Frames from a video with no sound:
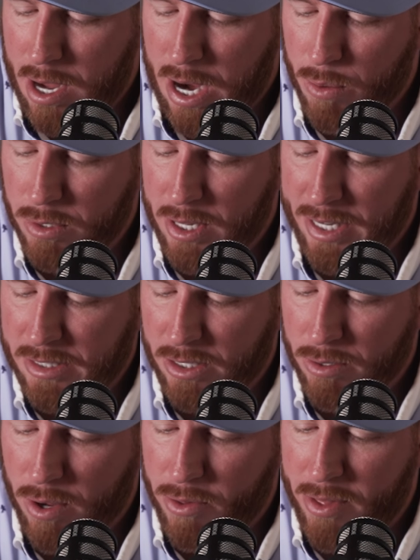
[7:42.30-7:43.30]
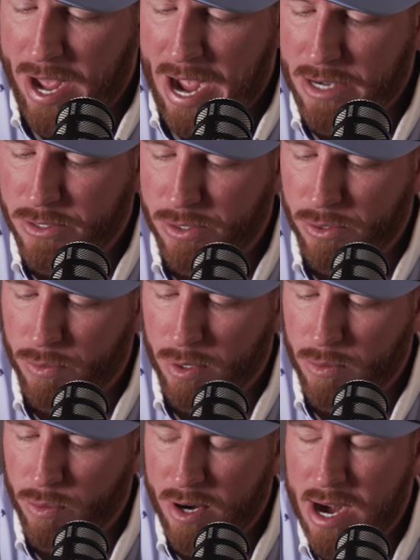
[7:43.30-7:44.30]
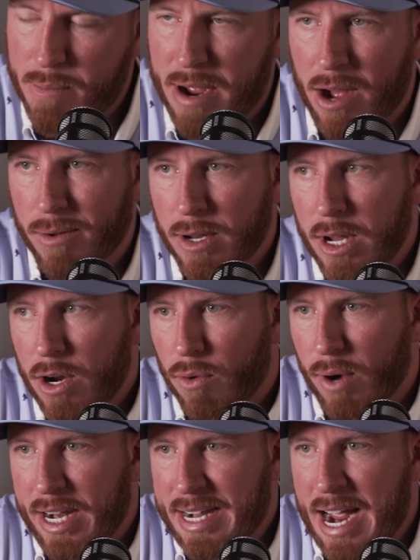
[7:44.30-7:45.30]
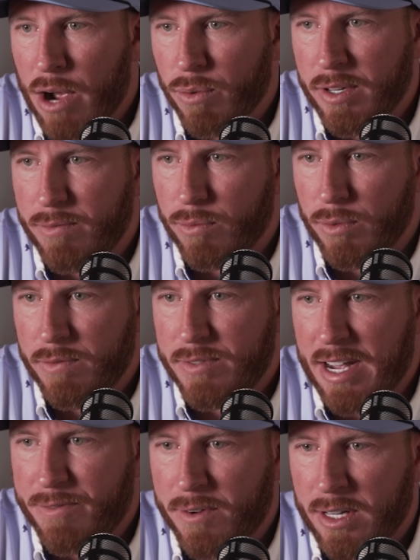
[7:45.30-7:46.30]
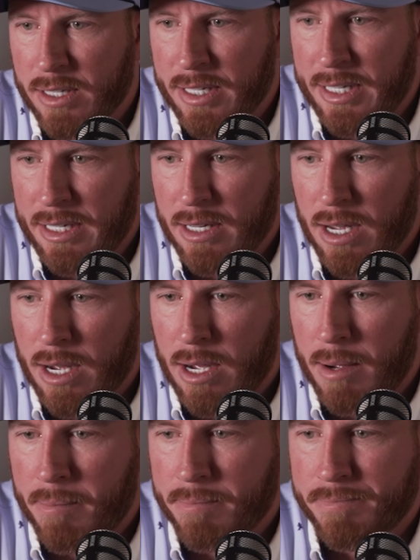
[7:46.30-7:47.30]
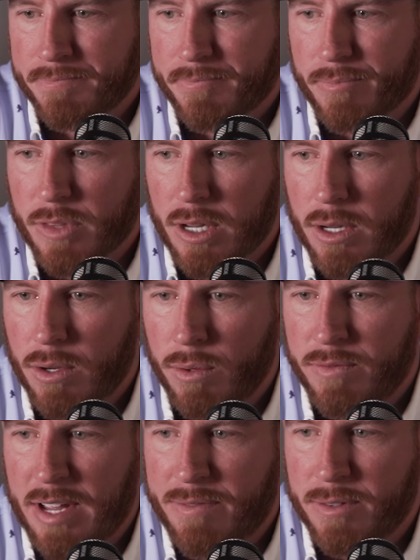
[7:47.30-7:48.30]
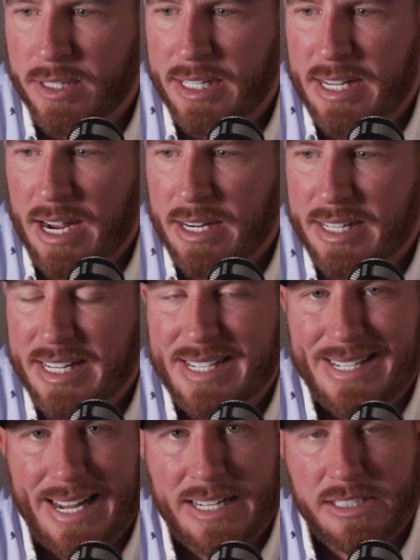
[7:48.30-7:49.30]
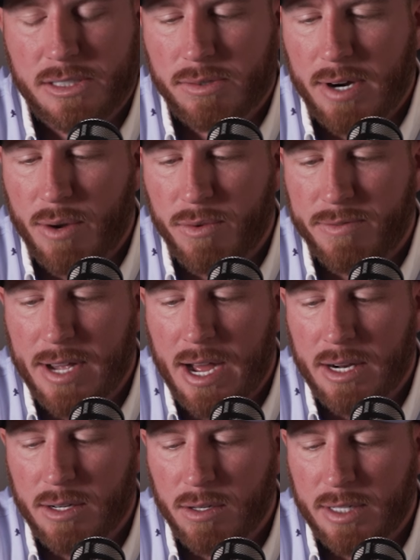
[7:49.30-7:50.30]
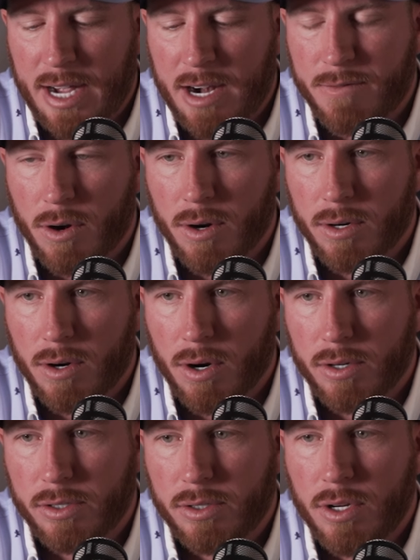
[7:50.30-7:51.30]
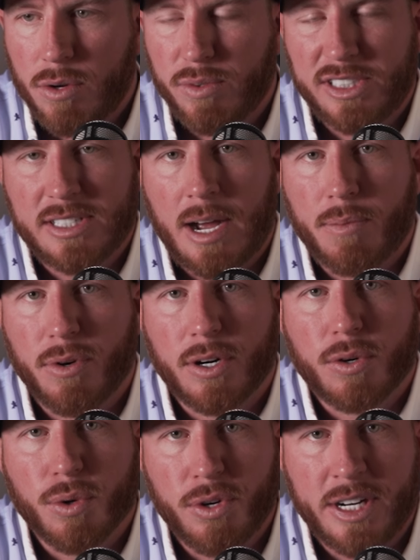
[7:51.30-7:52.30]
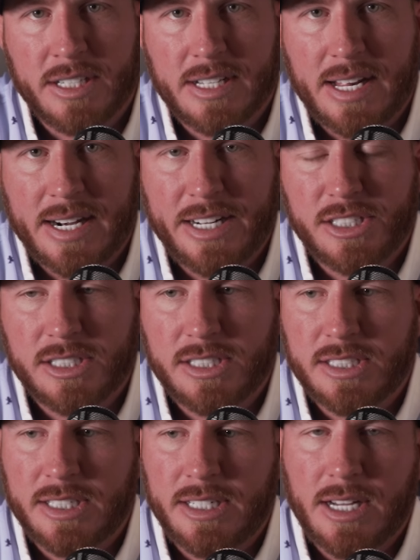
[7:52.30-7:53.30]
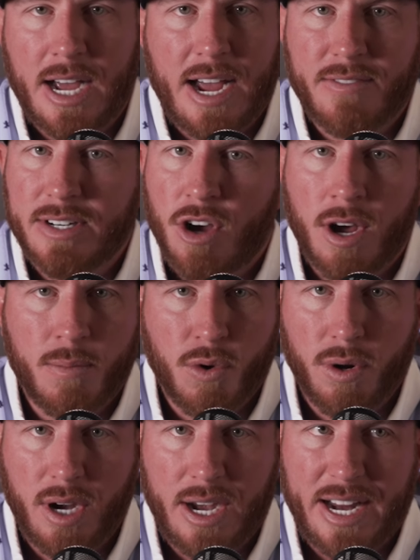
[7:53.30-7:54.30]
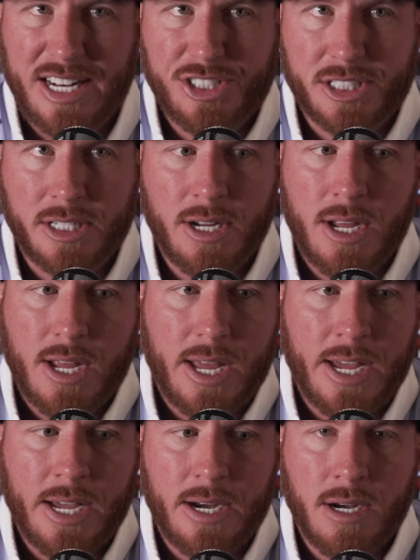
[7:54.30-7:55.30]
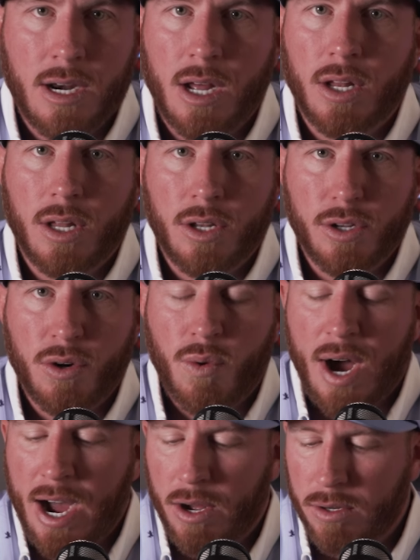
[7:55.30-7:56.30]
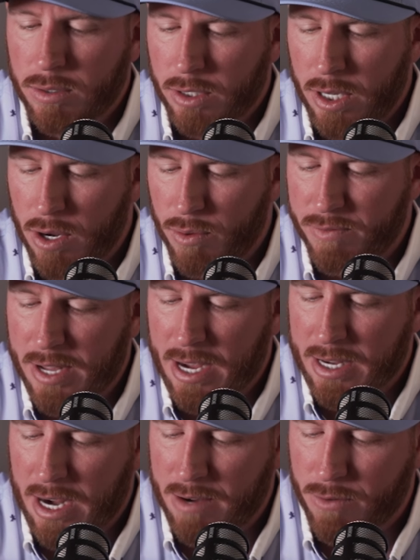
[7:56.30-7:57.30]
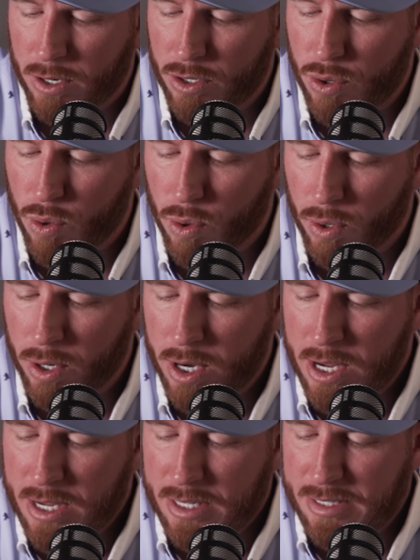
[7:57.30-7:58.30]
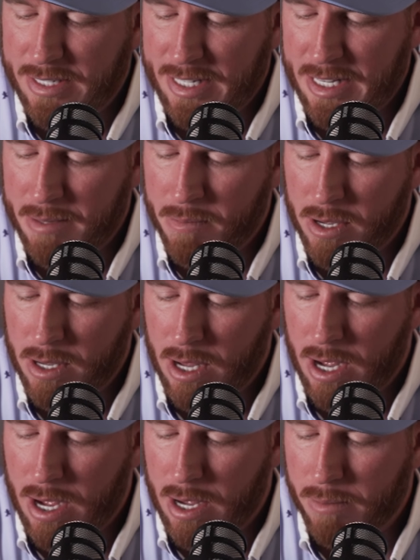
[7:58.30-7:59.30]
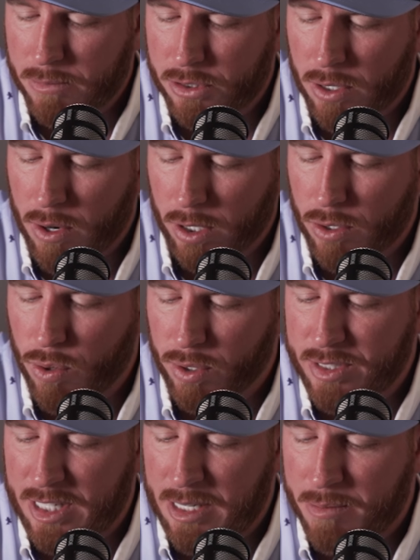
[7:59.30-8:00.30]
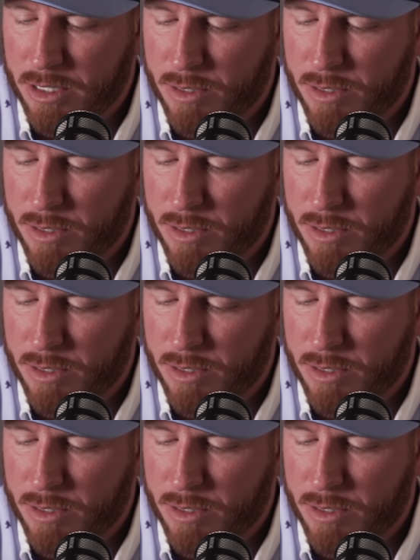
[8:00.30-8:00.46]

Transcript: I would like to grow that too. We're we're at about right now. We've we've definitely um, we've definitely kind of condensed. Right, we've got kind of our our we stopped recruiting to that agency. I haven't onboarded an agent in a, a little while. You know, we've got kind of our core team. Um, so our core team